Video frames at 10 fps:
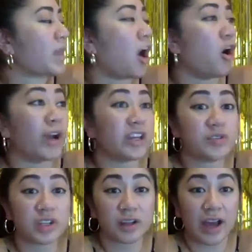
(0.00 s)

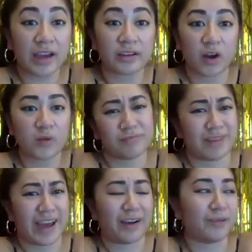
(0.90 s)
I go
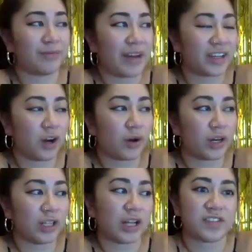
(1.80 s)
on a
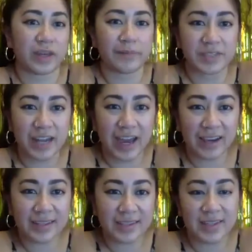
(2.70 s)
lot of
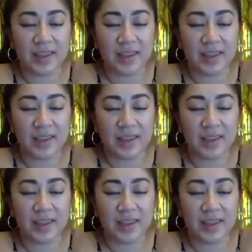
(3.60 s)
Substacks